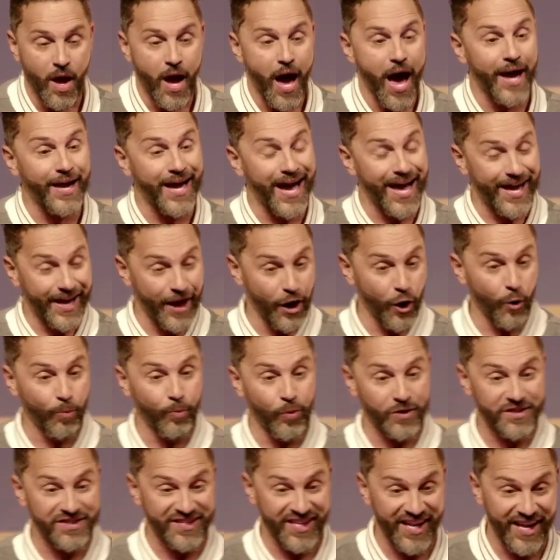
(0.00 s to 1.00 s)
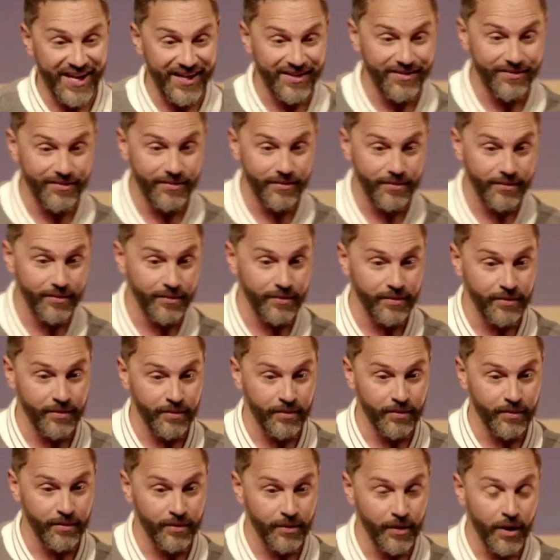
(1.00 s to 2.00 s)
I got help with 10,
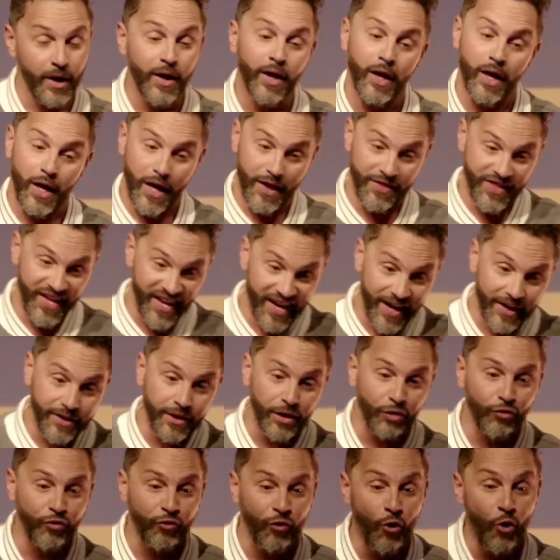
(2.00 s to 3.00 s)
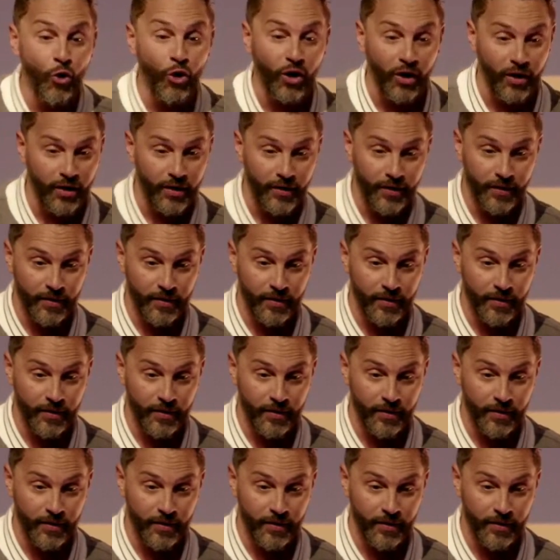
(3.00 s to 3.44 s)
and then I did 4.